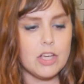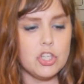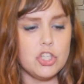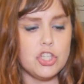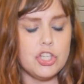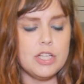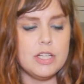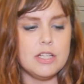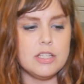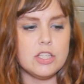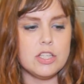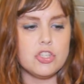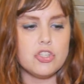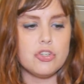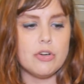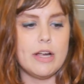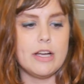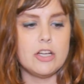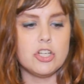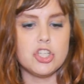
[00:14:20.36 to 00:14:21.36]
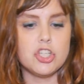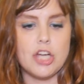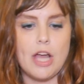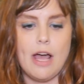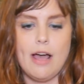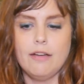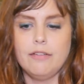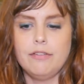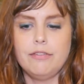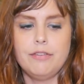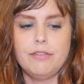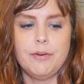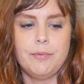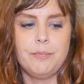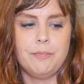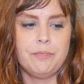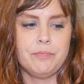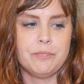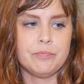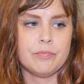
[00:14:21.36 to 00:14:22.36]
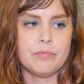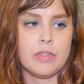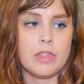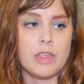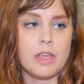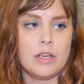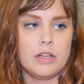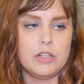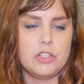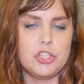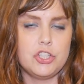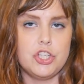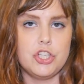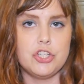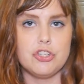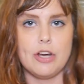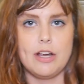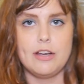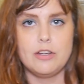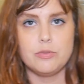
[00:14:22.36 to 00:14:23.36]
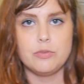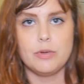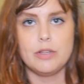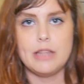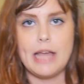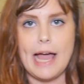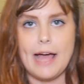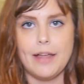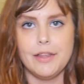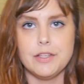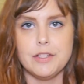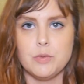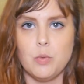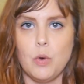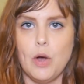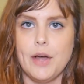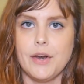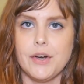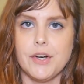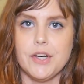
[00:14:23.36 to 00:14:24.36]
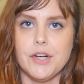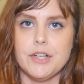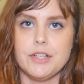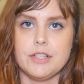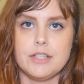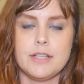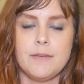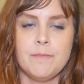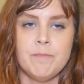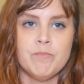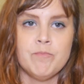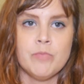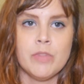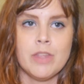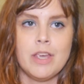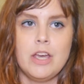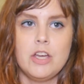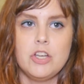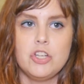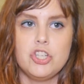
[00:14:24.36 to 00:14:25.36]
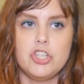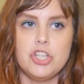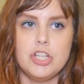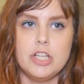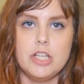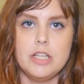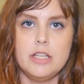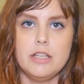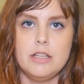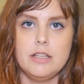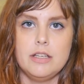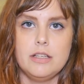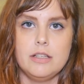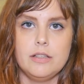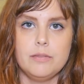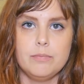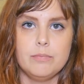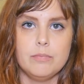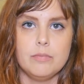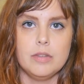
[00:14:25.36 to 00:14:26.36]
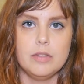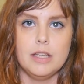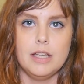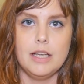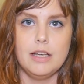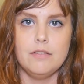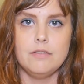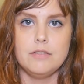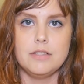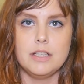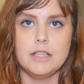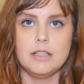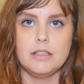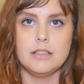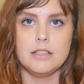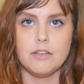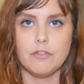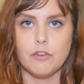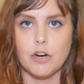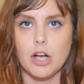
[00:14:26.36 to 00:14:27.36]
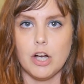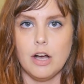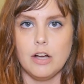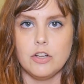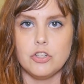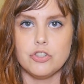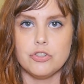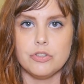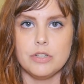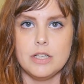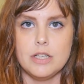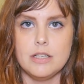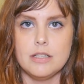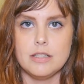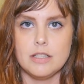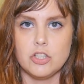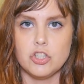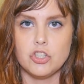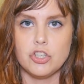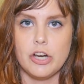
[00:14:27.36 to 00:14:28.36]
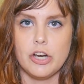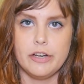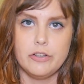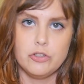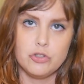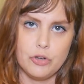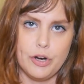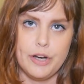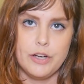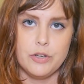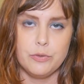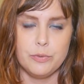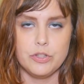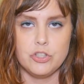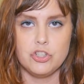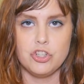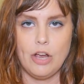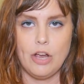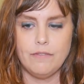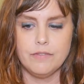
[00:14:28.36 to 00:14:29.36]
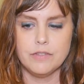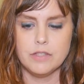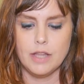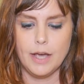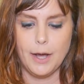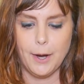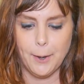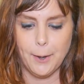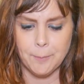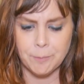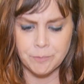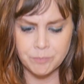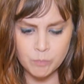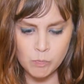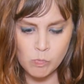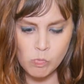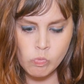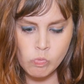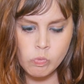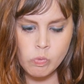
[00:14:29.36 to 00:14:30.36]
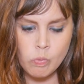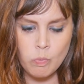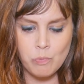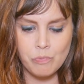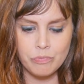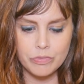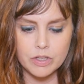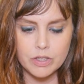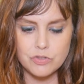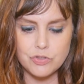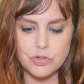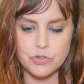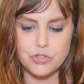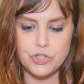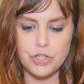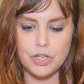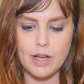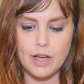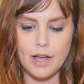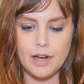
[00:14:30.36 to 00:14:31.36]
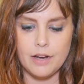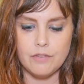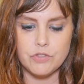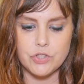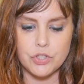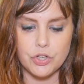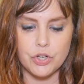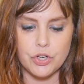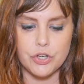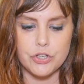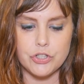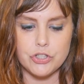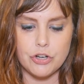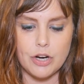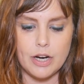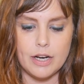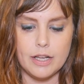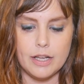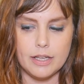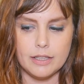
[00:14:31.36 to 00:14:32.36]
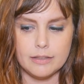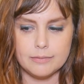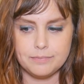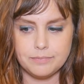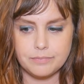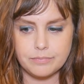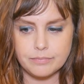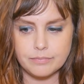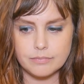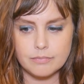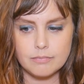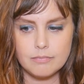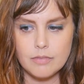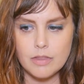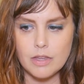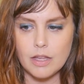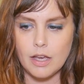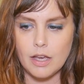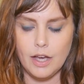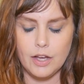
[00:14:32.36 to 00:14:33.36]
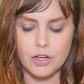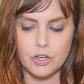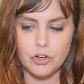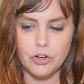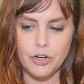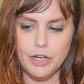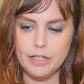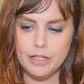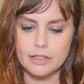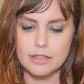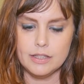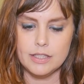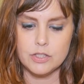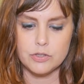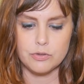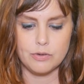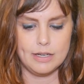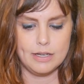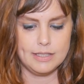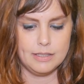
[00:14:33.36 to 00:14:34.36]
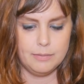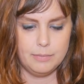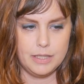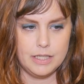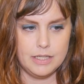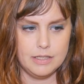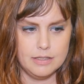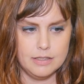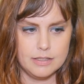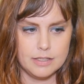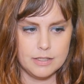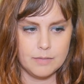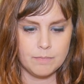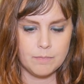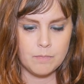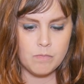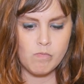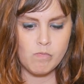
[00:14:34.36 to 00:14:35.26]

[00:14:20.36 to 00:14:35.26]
She is a trained chef. She trained with Alice Waters. She lived in different countries and trained with chefs there. So she kind of took her training and created these recipes,